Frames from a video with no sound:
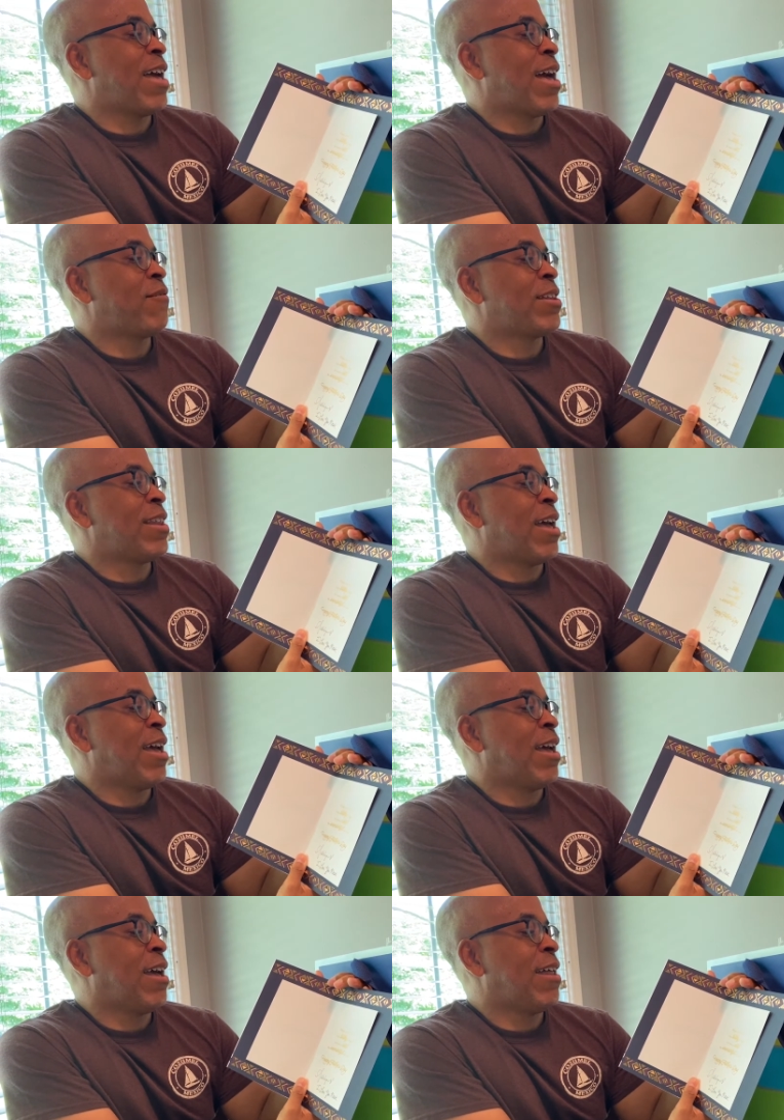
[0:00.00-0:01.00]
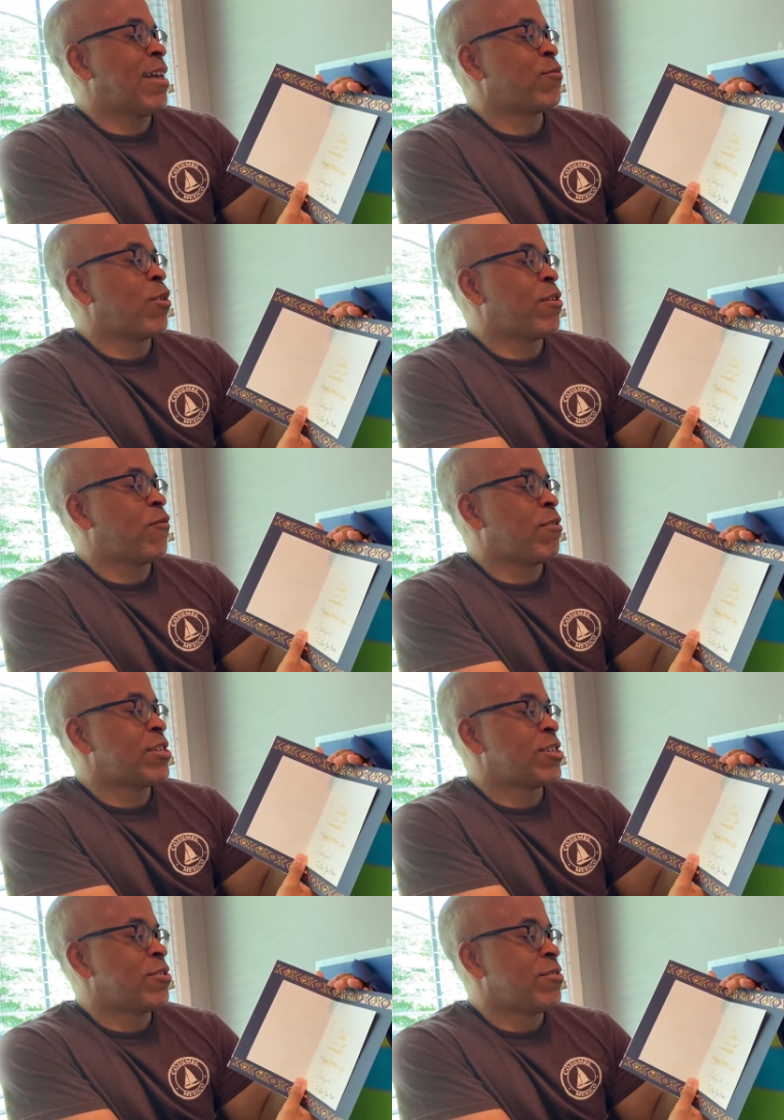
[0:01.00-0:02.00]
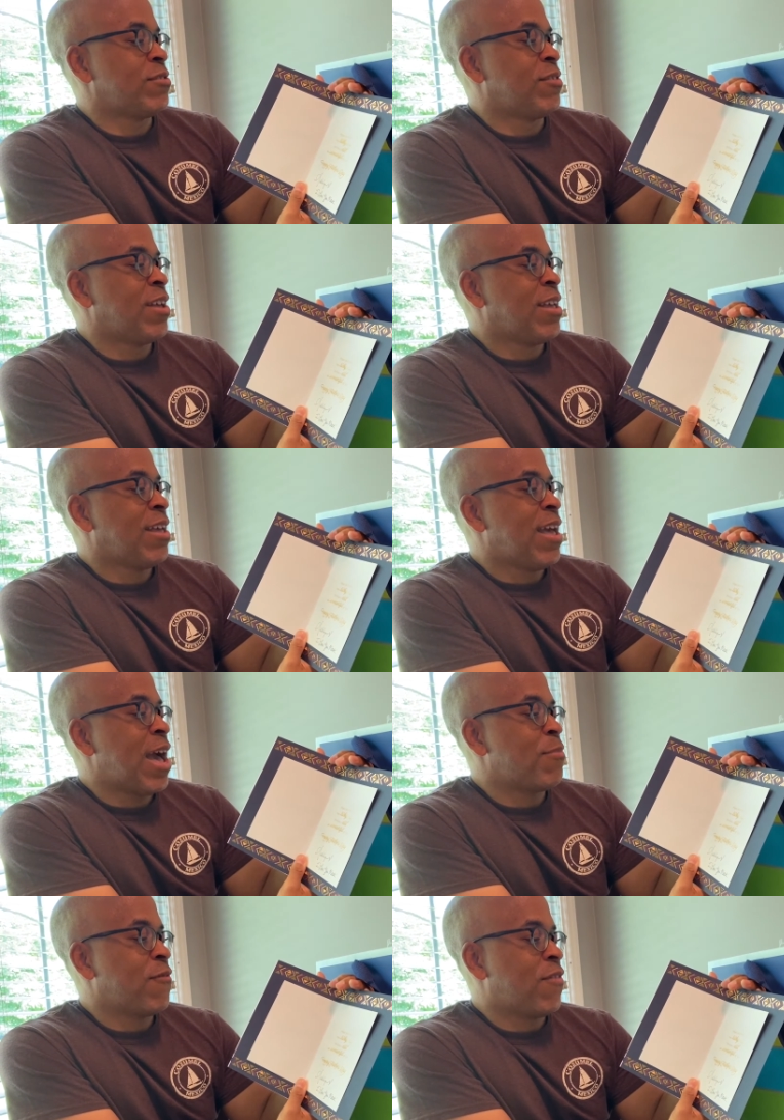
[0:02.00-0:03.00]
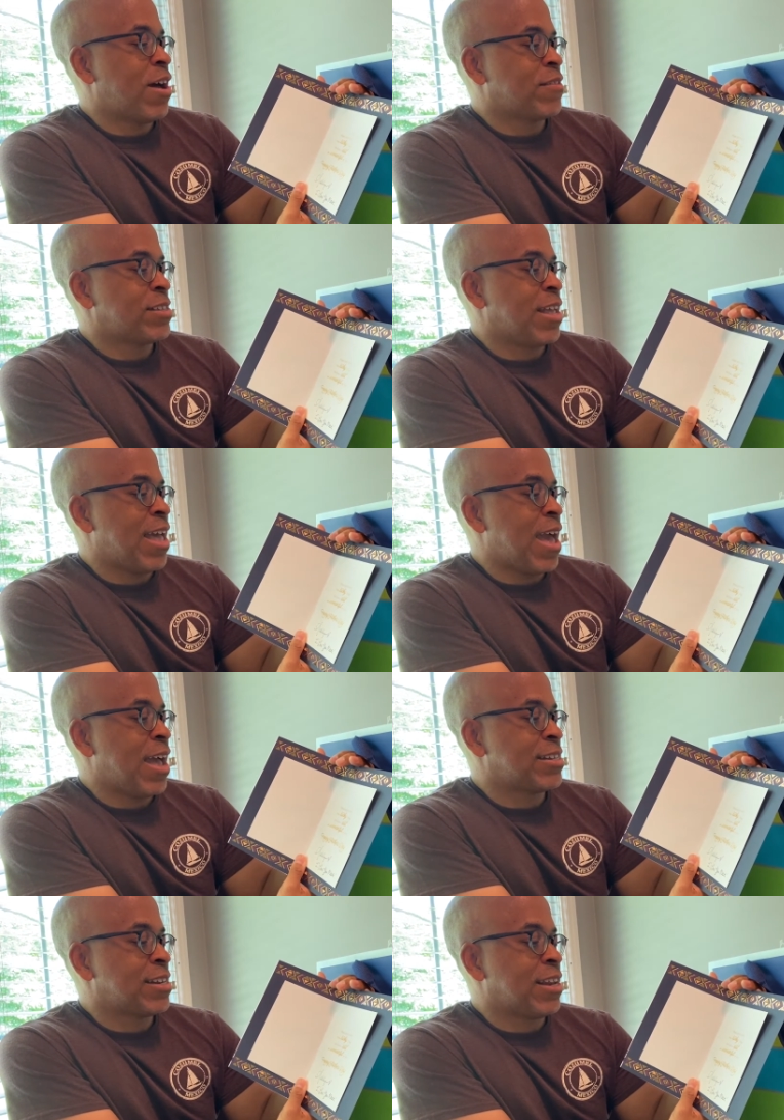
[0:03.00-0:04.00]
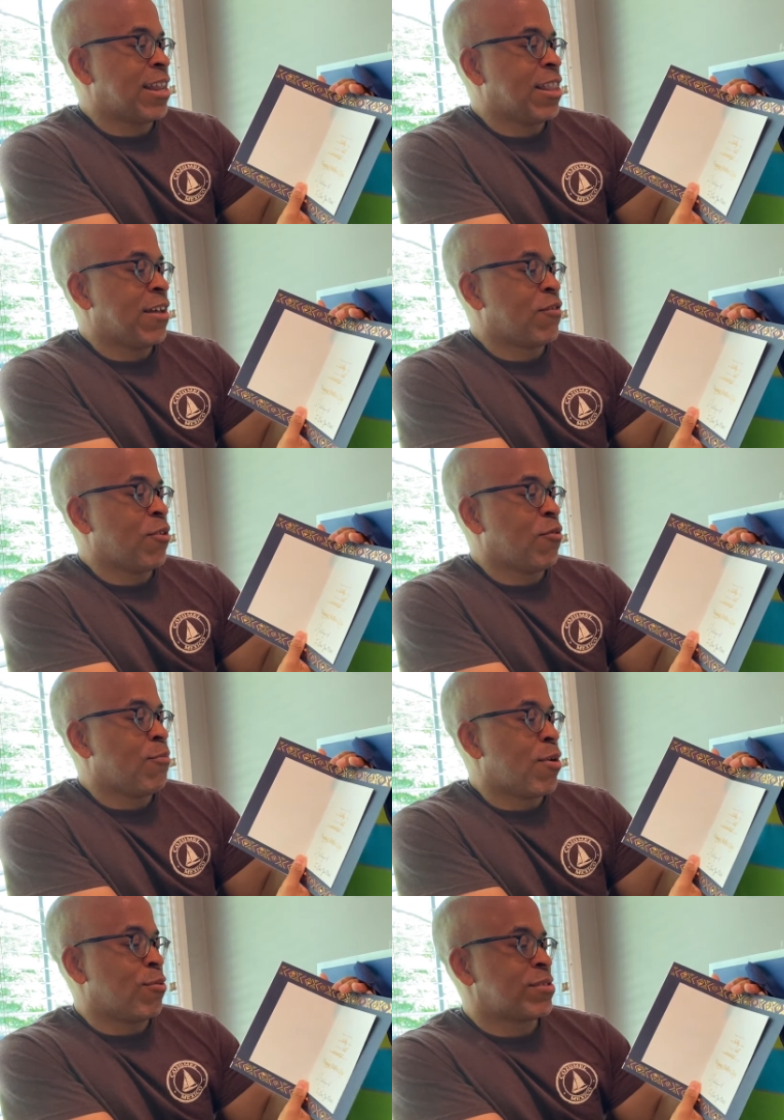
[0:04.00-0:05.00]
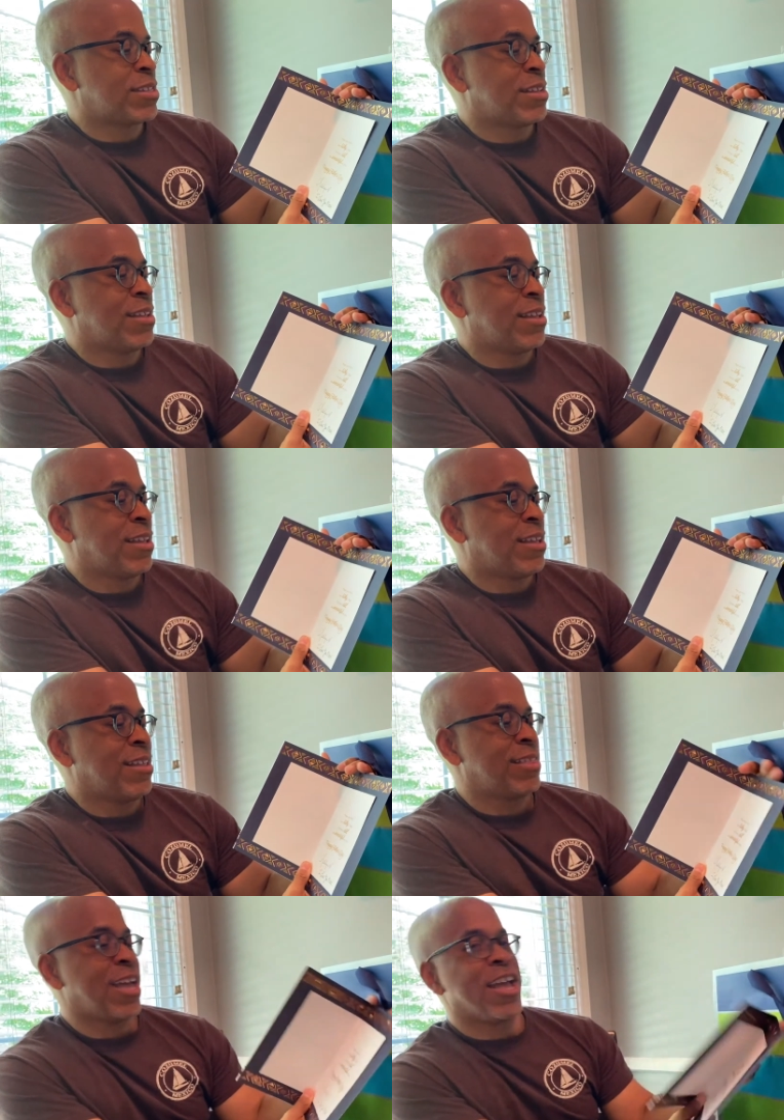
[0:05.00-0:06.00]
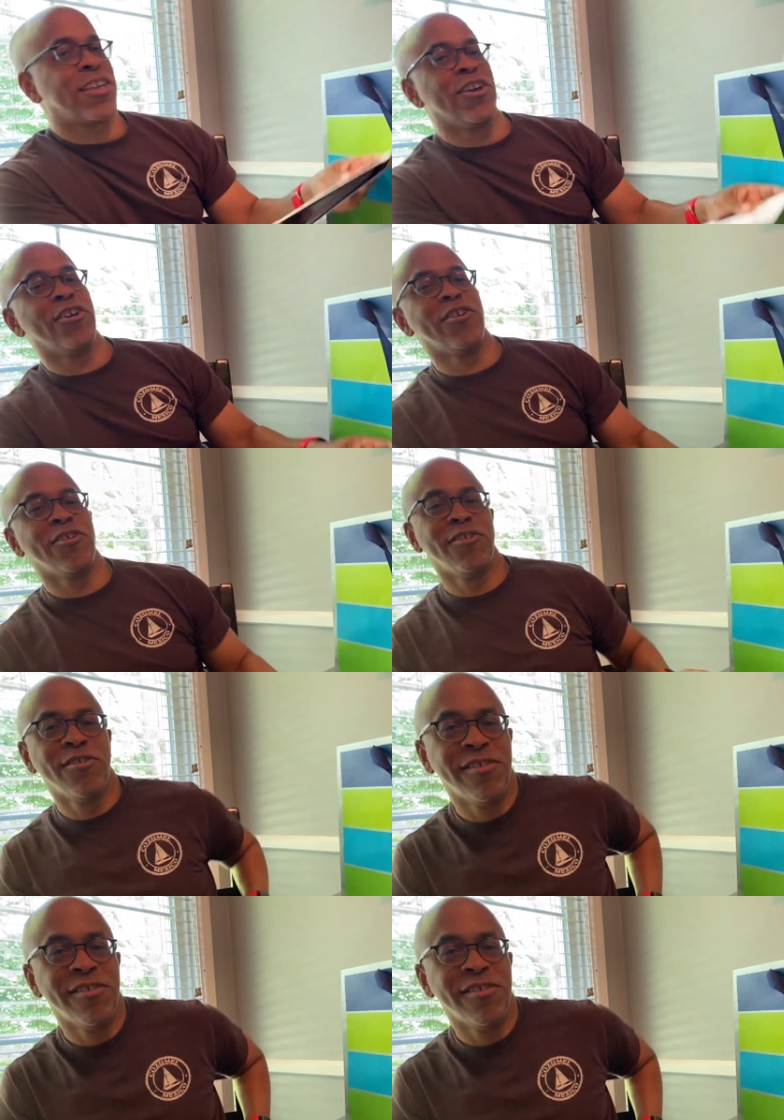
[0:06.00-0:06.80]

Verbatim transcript: have a dad as wonderful as you. Happy Father's Day, Ashlyn. I love you most. Yes. Thank you.